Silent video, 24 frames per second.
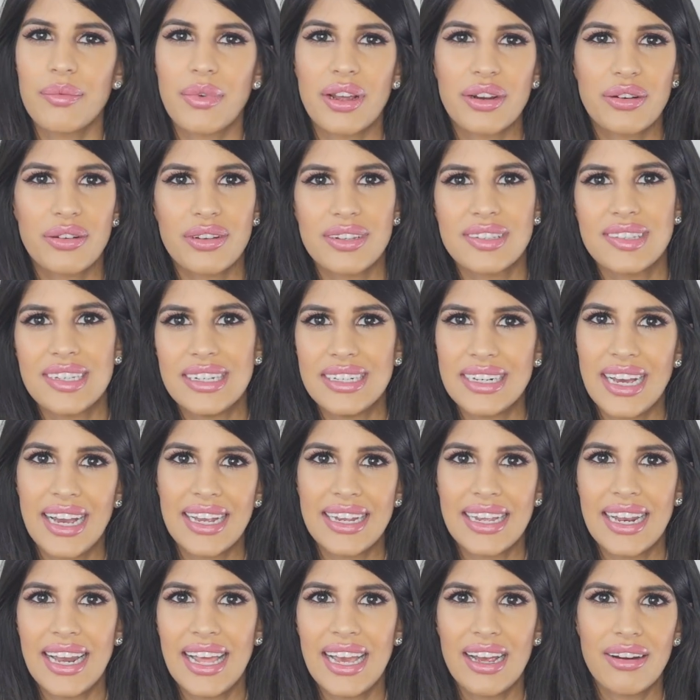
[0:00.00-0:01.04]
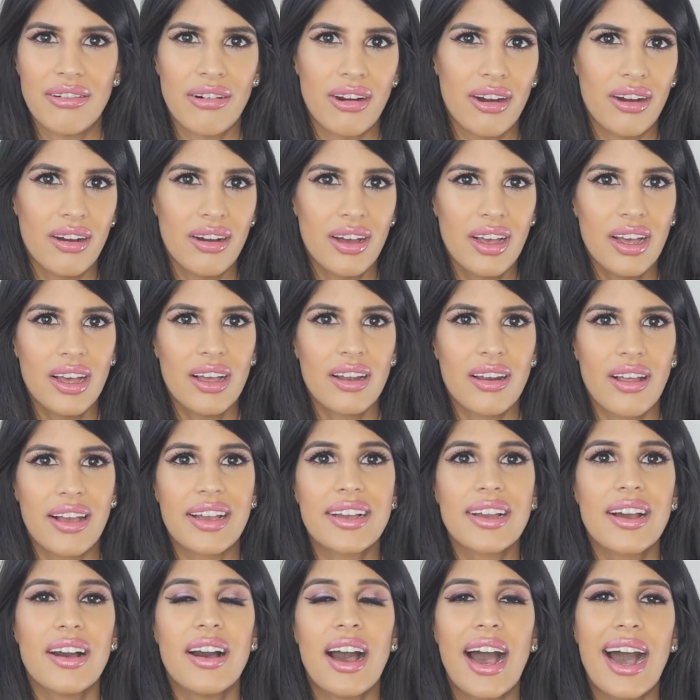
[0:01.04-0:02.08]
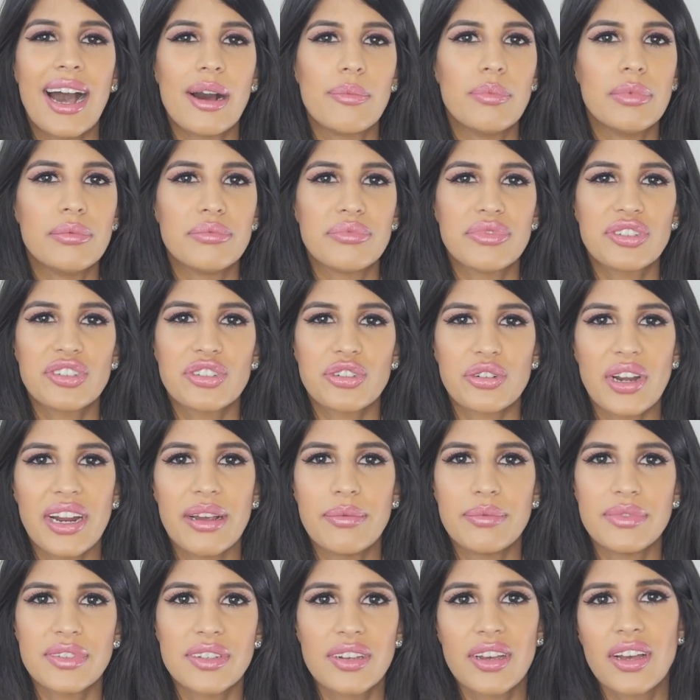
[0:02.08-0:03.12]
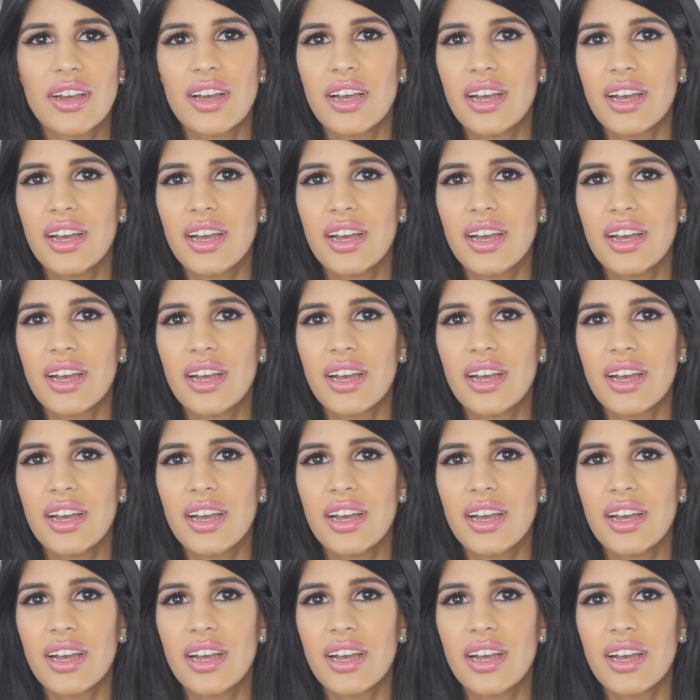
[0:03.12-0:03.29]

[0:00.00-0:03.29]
like Christina Aguilera, like her album Stripped.